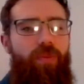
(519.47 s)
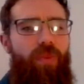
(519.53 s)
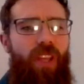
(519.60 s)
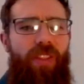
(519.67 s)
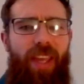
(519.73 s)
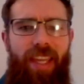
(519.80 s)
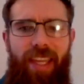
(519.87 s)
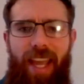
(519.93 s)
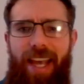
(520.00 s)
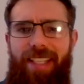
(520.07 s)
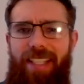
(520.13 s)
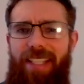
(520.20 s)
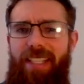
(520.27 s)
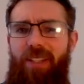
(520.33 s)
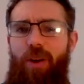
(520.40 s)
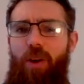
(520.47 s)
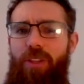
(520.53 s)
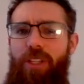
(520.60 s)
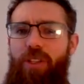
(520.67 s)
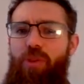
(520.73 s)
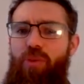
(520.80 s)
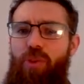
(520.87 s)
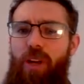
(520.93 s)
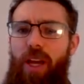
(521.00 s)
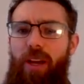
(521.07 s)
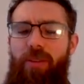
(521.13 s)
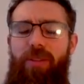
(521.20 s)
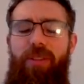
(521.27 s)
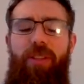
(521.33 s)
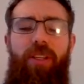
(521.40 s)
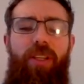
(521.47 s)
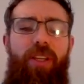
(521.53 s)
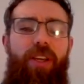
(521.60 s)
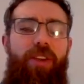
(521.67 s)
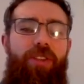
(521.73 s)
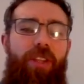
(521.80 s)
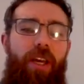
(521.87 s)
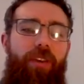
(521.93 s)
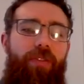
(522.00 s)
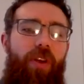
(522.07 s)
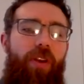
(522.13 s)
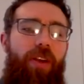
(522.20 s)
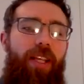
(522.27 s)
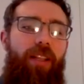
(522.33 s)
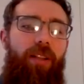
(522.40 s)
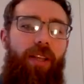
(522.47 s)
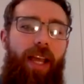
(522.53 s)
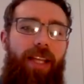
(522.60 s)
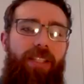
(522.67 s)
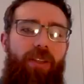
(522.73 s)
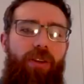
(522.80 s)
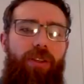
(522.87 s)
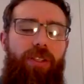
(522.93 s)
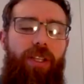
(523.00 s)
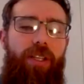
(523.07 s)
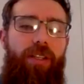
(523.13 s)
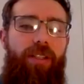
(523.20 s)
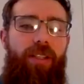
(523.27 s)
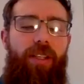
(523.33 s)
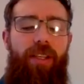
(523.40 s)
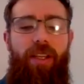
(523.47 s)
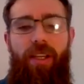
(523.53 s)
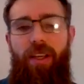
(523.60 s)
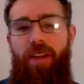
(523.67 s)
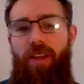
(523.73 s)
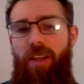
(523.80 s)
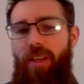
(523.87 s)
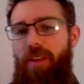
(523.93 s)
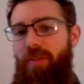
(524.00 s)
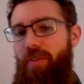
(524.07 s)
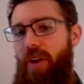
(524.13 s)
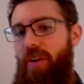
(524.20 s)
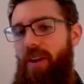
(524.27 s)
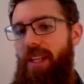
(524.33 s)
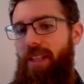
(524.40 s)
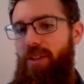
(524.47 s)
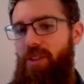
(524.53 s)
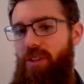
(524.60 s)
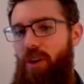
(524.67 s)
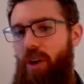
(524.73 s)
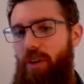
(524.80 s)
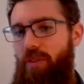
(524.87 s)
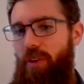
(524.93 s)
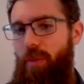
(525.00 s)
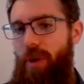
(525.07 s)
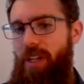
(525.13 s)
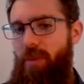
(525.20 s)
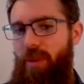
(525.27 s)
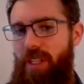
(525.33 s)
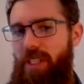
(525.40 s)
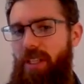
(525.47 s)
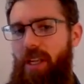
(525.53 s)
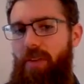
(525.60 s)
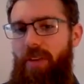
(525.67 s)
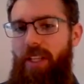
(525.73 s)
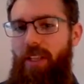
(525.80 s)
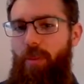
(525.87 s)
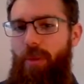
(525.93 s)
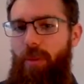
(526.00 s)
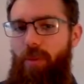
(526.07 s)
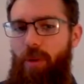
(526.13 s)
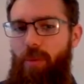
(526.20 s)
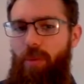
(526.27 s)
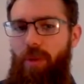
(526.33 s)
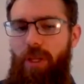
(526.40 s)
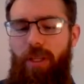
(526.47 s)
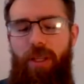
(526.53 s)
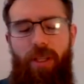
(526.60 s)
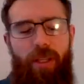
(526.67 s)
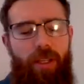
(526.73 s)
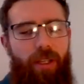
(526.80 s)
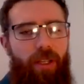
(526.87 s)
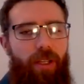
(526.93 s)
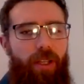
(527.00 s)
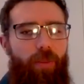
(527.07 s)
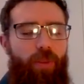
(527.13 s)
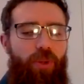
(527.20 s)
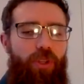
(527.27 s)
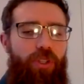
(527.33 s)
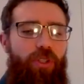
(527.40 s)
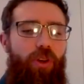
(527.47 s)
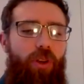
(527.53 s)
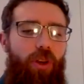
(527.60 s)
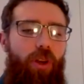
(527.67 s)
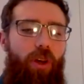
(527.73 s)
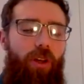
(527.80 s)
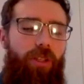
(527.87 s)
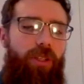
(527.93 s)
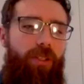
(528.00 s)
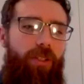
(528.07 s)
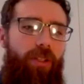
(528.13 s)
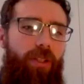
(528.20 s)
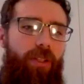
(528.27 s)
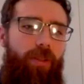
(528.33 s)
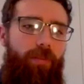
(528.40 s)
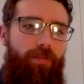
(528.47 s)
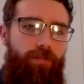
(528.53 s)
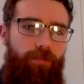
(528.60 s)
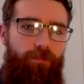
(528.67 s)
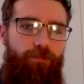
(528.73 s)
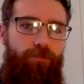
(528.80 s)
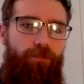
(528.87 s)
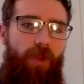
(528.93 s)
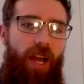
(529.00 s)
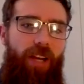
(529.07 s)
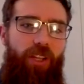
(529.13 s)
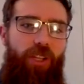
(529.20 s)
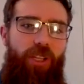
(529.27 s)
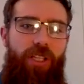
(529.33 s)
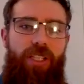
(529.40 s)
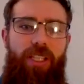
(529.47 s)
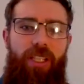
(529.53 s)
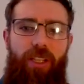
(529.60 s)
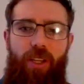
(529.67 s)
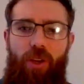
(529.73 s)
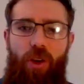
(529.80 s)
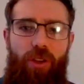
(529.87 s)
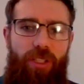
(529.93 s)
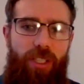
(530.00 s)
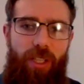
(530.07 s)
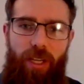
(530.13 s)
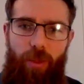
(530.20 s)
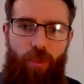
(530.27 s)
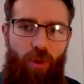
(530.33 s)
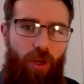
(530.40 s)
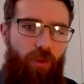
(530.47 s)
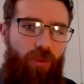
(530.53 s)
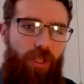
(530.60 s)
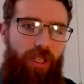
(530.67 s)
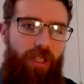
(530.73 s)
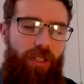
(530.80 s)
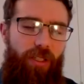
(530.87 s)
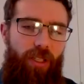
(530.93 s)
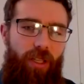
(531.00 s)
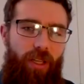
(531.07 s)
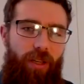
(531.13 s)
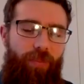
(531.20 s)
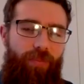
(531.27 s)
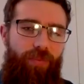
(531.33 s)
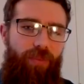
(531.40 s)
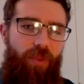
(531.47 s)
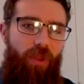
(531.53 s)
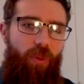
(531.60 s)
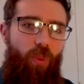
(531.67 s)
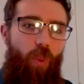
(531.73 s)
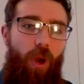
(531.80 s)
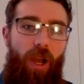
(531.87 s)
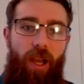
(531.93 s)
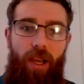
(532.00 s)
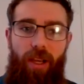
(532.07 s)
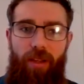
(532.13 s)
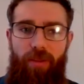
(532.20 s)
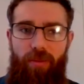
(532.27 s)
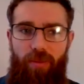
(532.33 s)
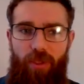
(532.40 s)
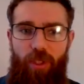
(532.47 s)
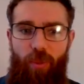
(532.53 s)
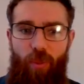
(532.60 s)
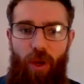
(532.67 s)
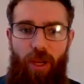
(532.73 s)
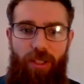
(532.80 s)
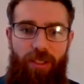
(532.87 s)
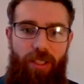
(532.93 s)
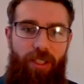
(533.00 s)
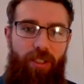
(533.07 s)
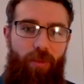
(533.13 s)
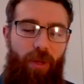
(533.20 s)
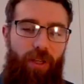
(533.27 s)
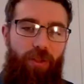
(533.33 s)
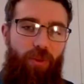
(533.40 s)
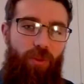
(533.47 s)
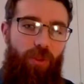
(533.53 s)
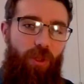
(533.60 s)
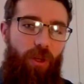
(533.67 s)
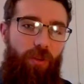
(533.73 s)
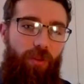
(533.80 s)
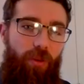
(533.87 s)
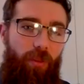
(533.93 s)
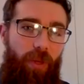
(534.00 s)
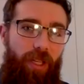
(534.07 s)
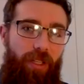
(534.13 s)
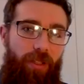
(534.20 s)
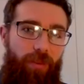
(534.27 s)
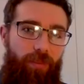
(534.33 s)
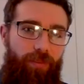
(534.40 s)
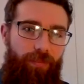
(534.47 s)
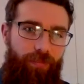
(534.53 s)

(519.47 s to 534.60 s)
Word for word: Their gas is starting to run out. So they have very little gas content very little star formation, but they still have a little bit probably, but just not a lot. And you can see, you can't see any bright regions there where you might see some actual star formation.